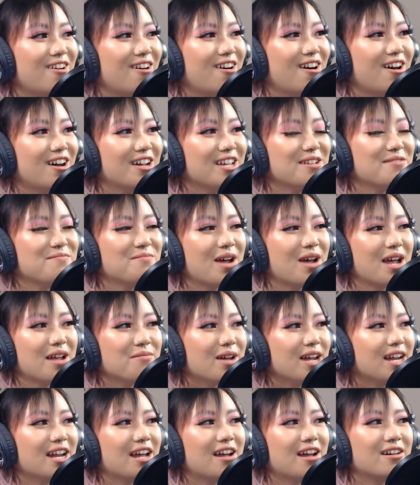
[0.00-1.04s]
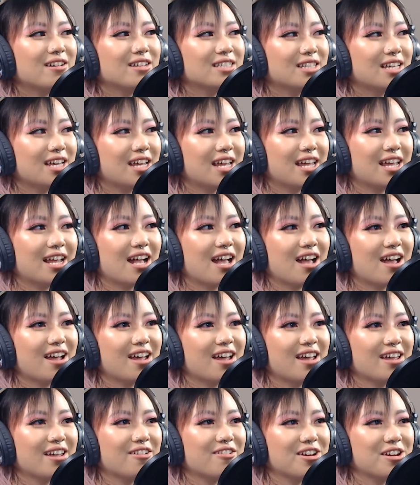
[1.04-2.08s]
In my mind, I was like,
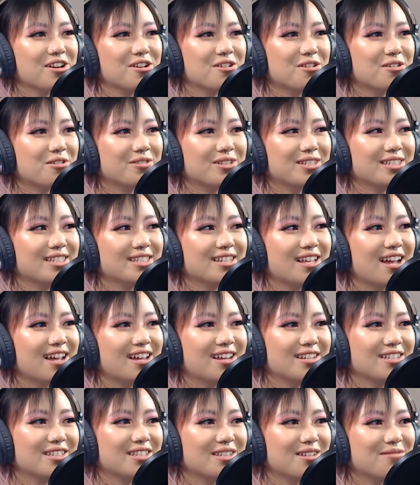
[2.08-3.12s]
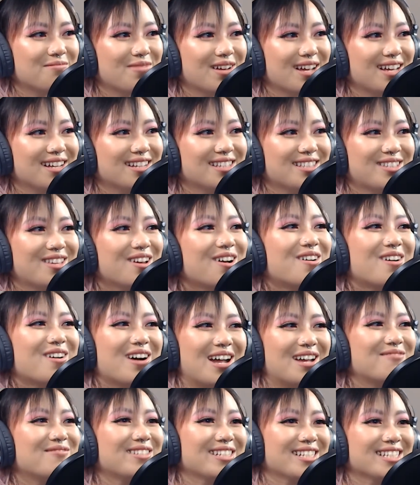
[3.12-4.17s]
I already know this guy is the best, so
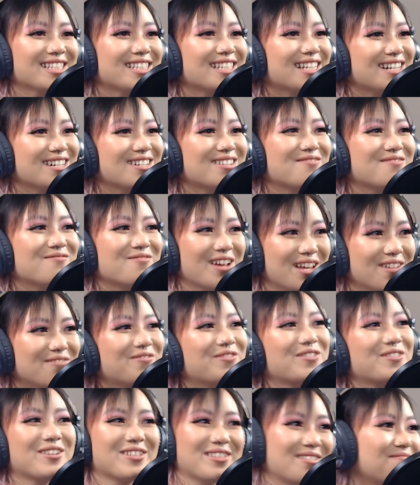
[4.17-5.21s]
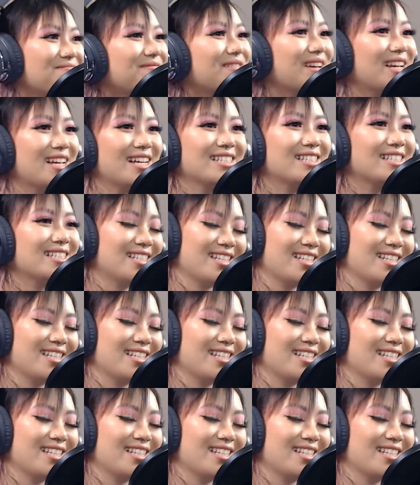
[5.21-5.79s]
I'm just going to wait for the best.